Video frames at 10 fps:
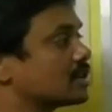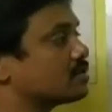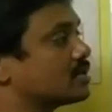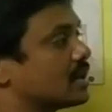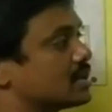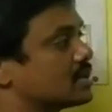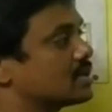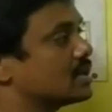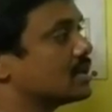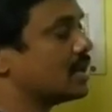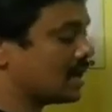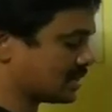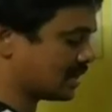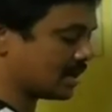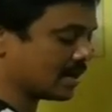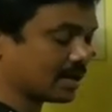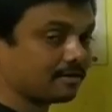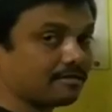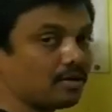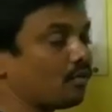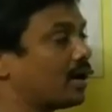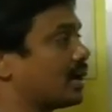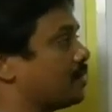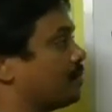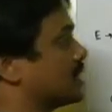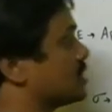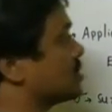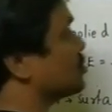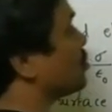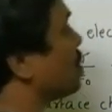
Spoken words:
substance in the external electric field, what happens? You know